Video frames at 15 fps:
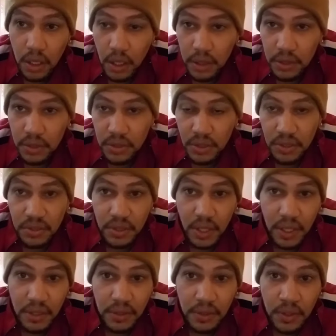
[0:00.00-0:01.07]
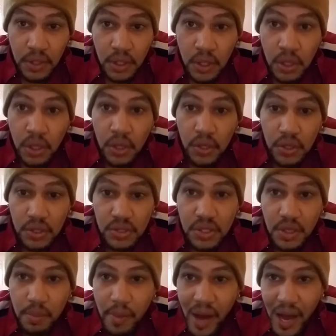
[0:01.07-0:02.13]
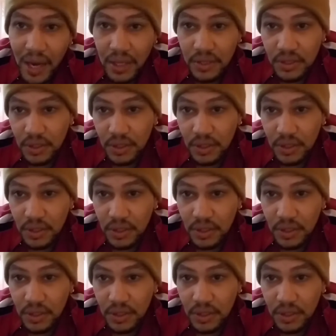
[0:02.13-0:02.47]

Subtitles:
at the same time you just need balance